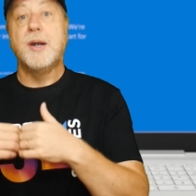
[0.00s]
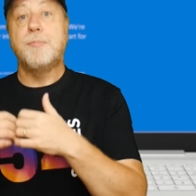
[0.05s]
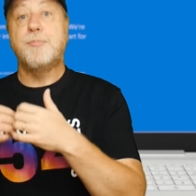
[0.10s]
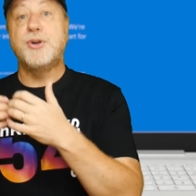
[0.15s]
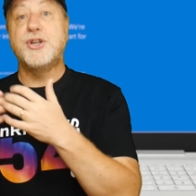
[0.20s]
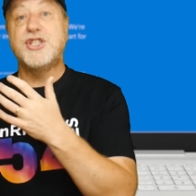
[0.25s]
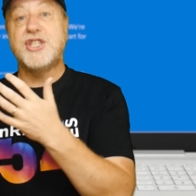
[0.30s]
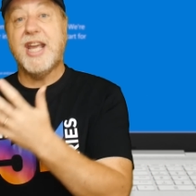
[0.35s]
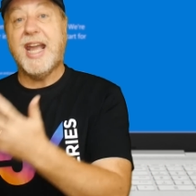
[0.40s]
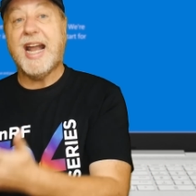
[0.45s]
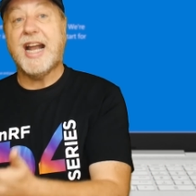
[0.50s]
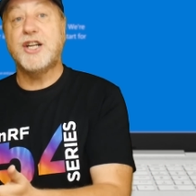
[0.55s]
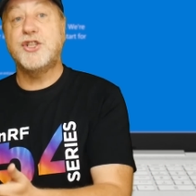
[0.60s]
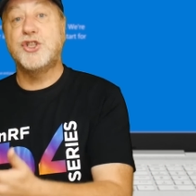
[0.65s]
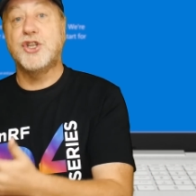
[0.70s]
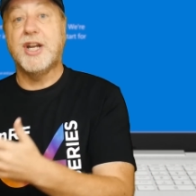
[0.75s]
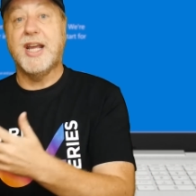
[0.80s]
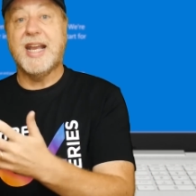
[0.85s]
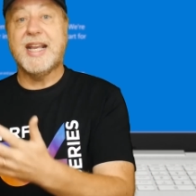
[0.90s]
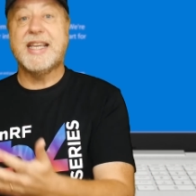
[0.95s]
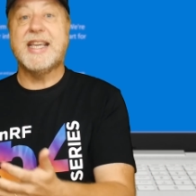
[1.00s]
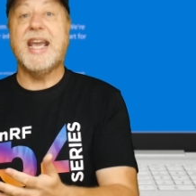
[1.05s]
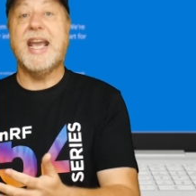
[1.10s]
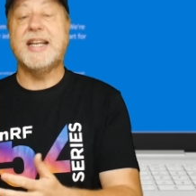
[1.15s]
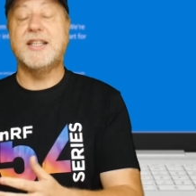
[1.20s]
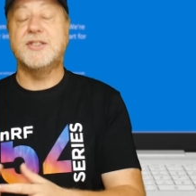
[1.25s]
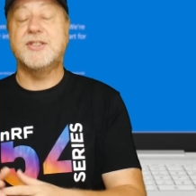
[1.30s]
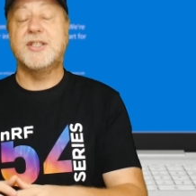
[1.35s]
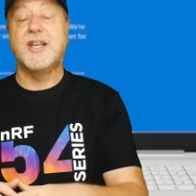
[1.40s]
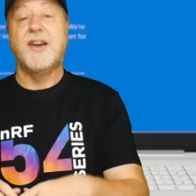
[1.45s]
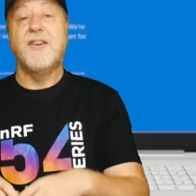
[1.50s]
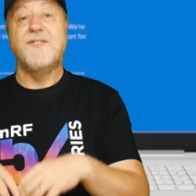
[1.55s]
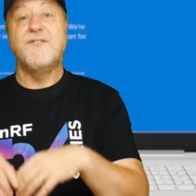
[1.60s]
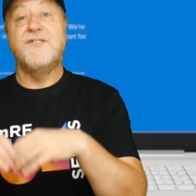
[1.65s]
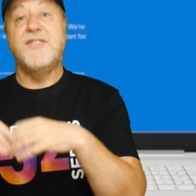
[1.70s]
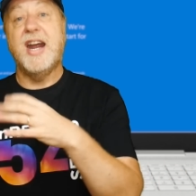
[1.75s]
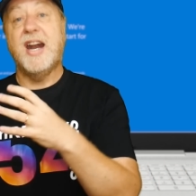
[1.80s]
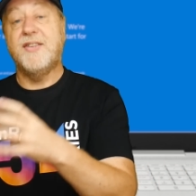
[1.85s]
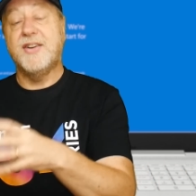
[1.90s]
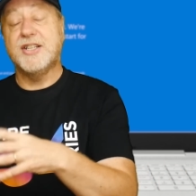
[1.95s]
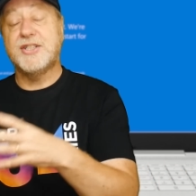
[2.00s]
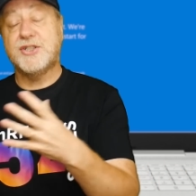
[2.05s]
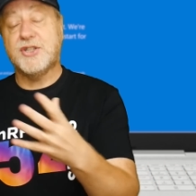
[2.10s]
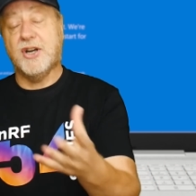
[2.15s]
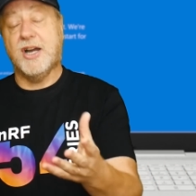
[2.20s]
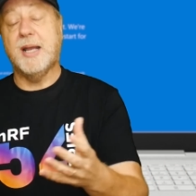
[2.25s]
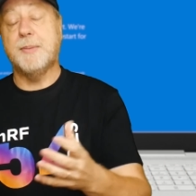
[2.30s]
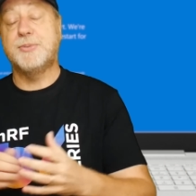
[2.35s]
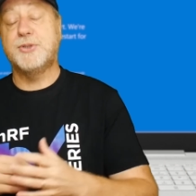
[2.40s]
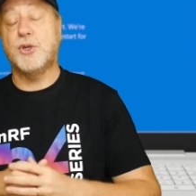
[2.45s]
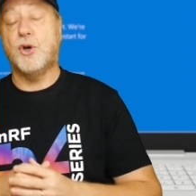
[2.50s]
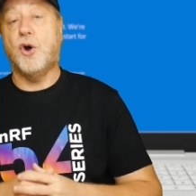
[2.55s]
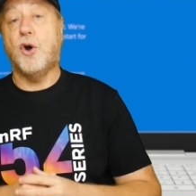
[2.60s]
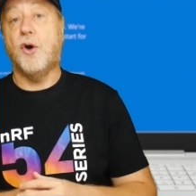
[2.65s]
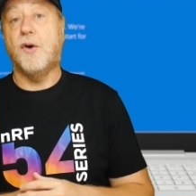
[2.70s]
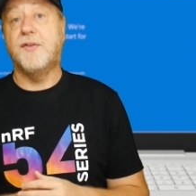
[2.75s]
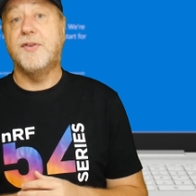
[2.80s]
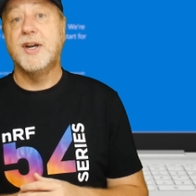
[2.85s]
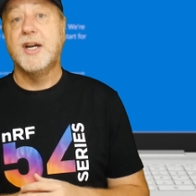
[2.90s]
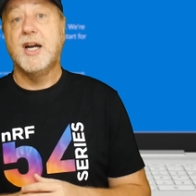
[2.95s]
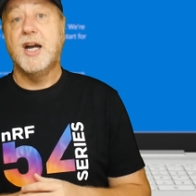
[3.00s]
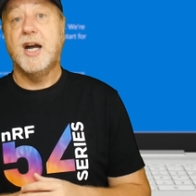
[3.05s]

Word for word: protection against various types of